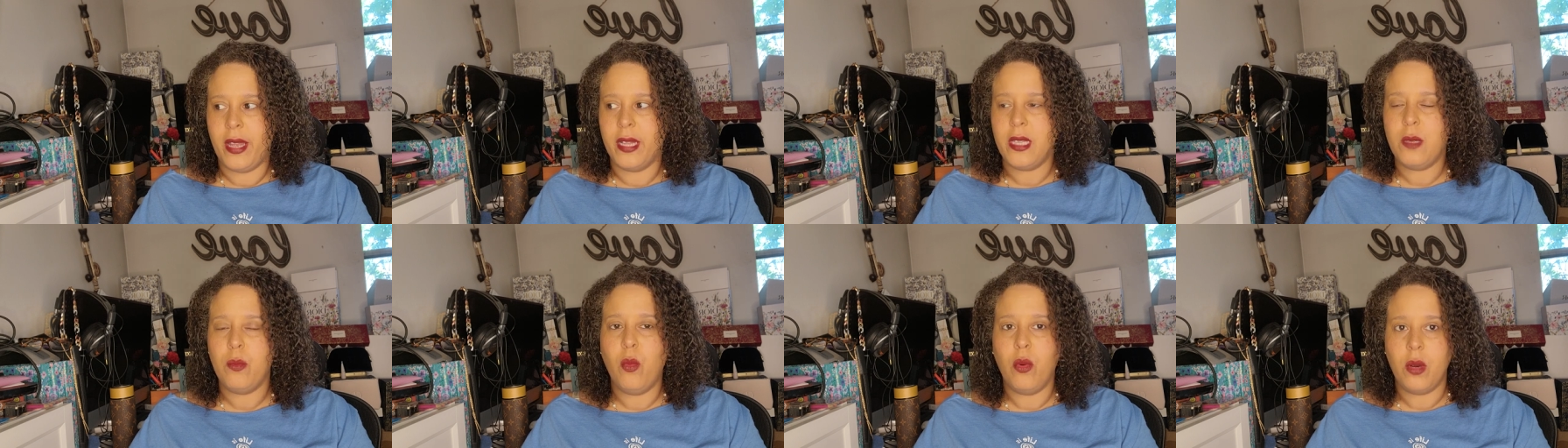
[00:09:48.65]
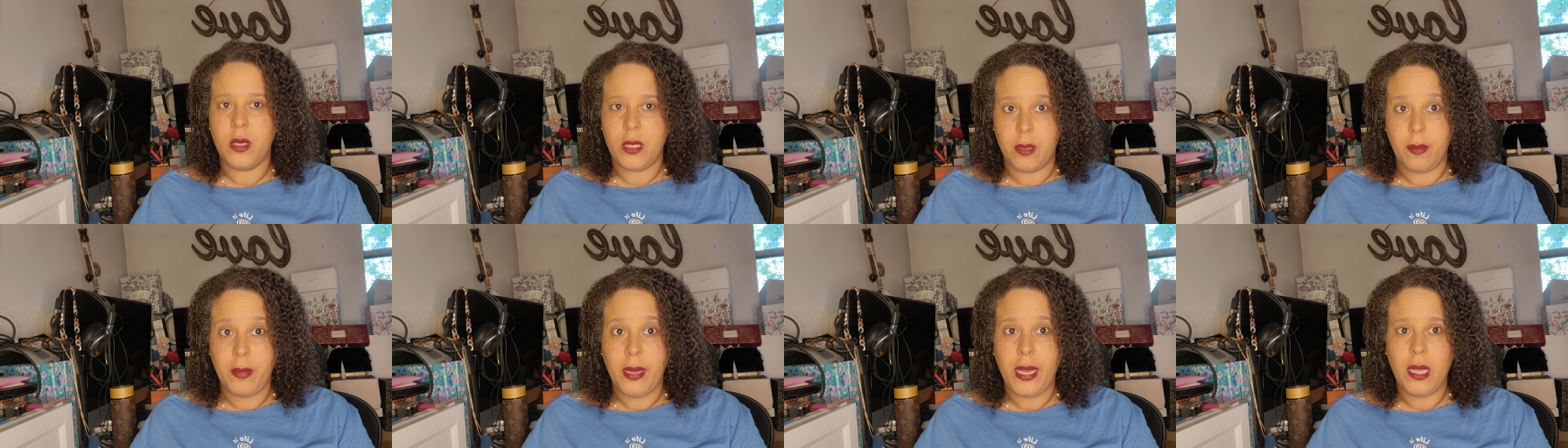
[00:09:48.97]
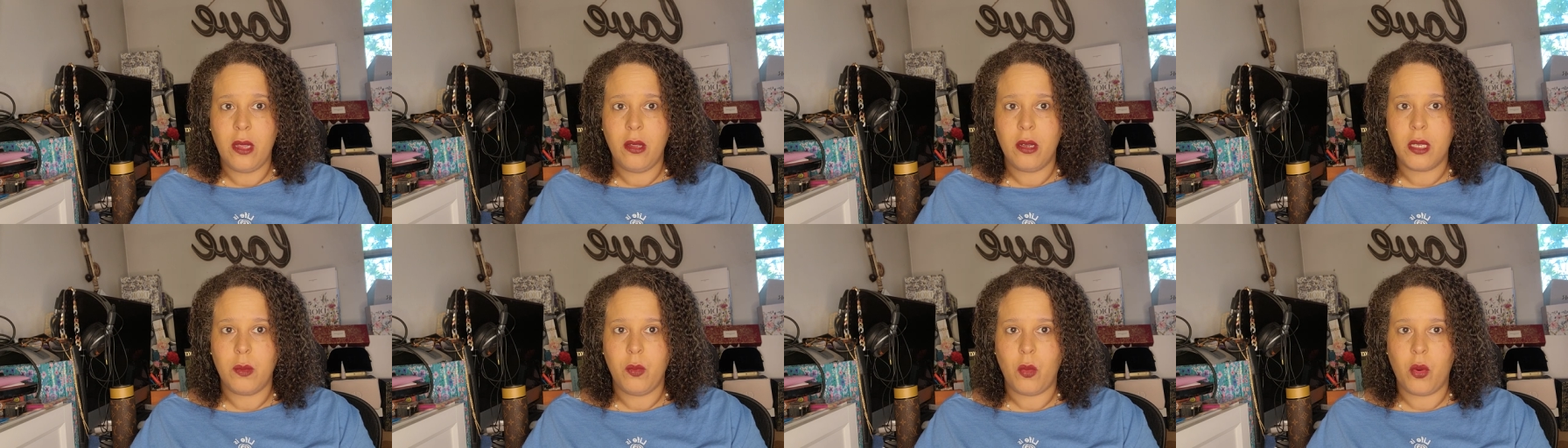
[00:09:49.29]
It's more to me it
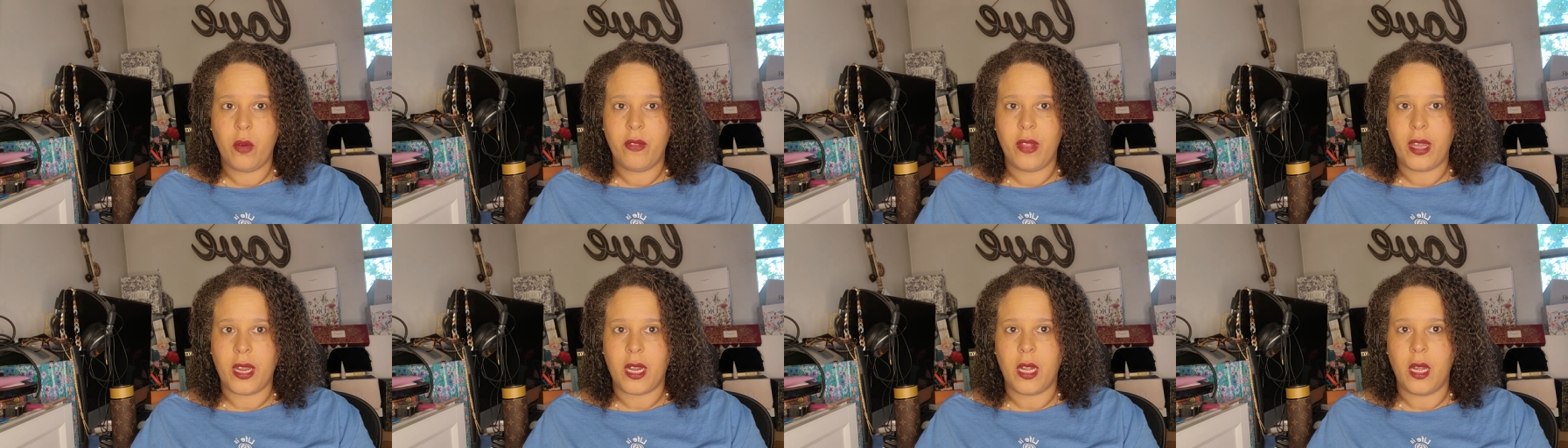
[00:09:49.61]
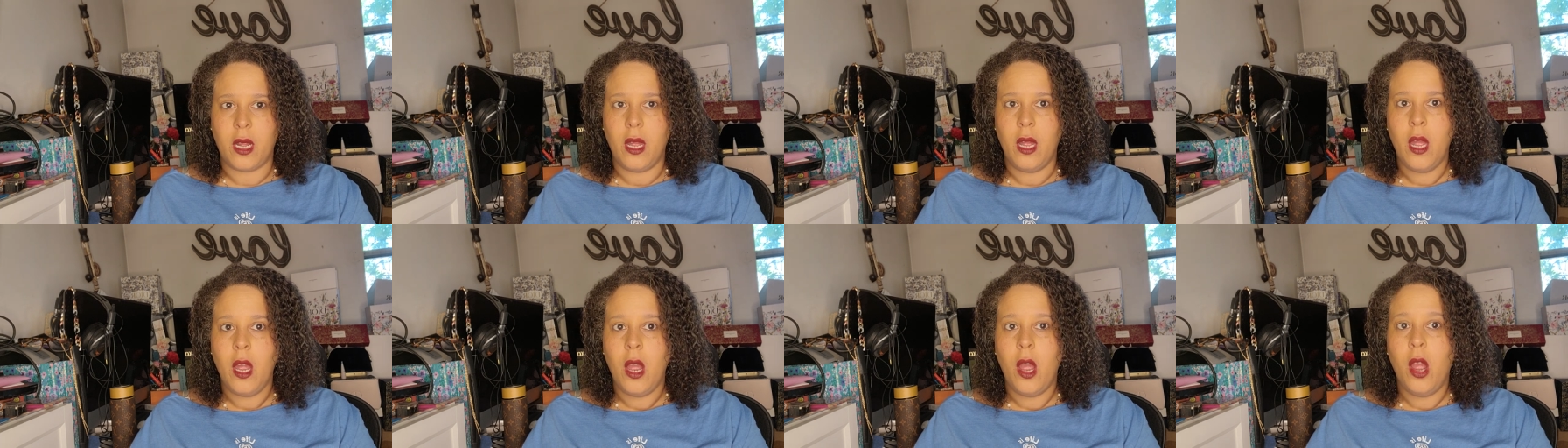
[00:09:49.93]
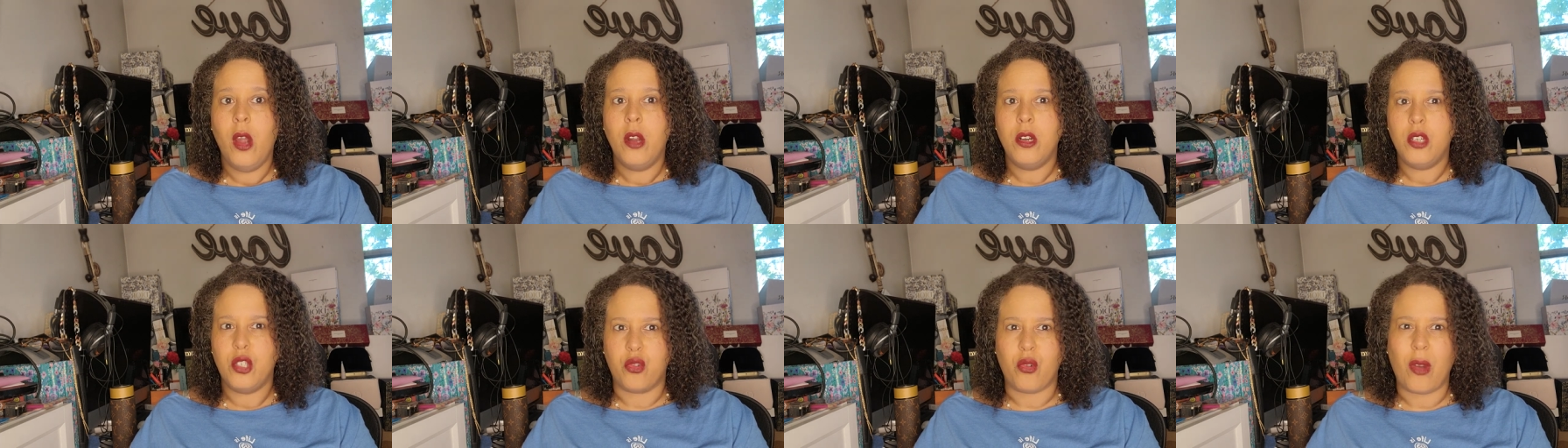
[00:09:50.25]
looks more of like a
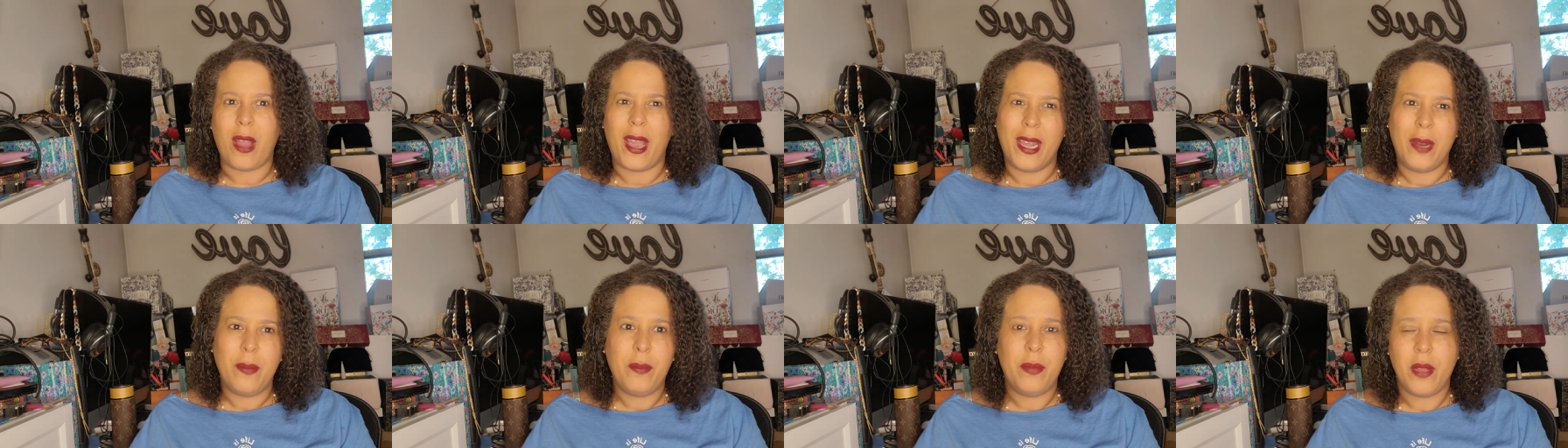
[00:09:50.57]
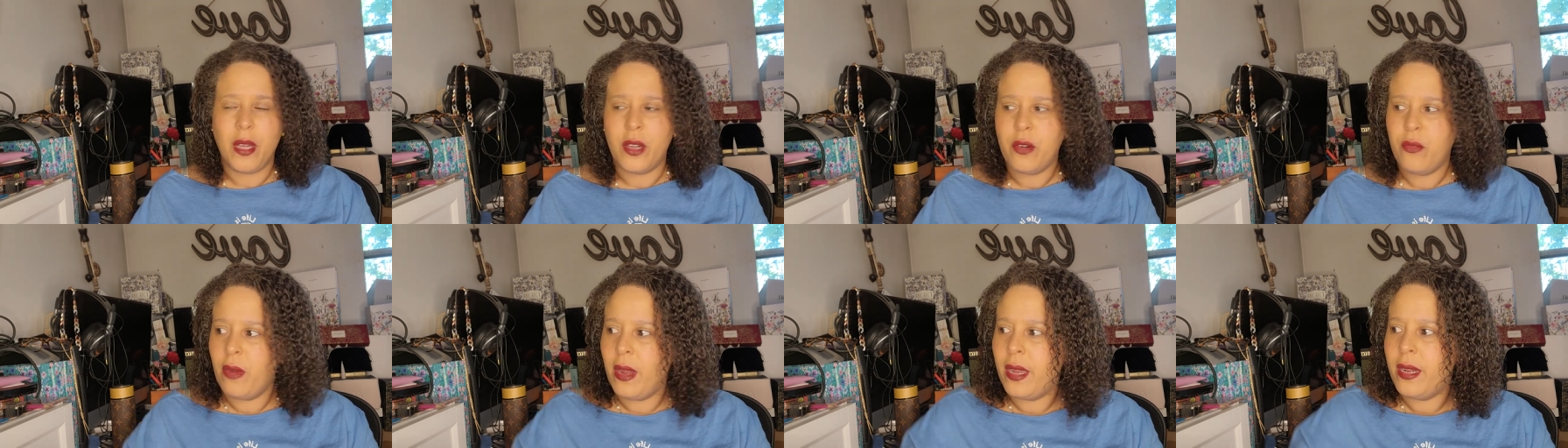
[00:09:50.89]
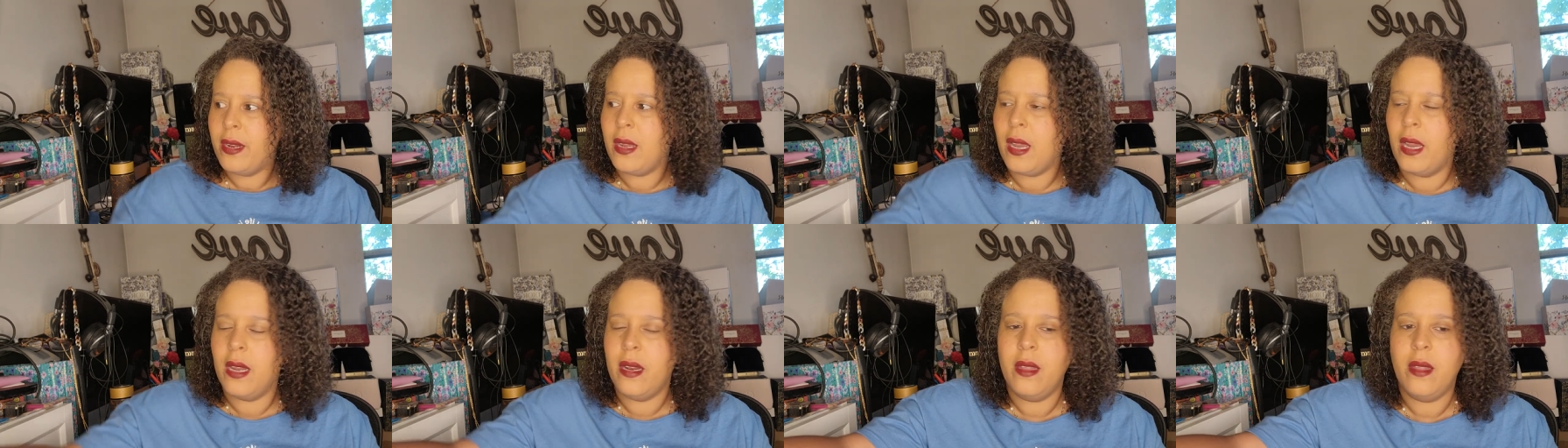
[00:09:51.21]
dried blood
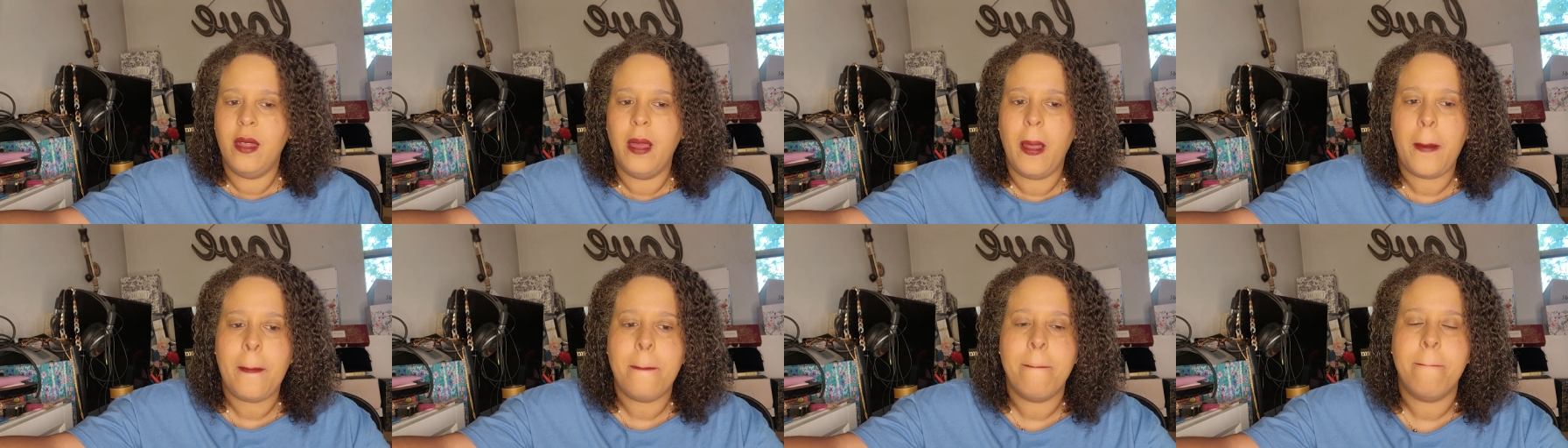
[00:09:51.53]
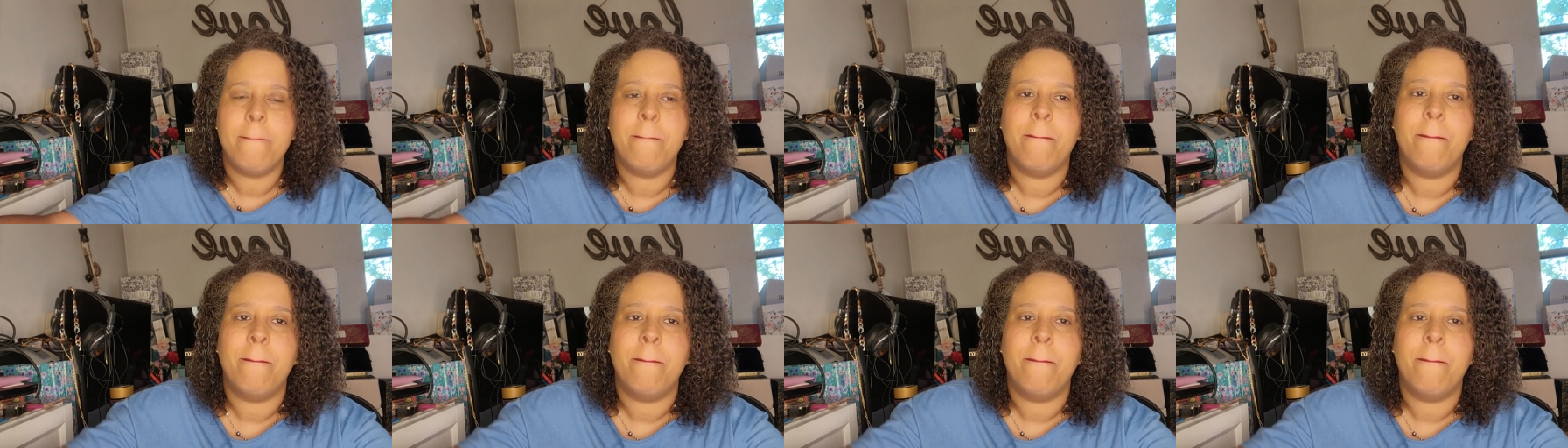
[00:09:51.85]
red kind of thing.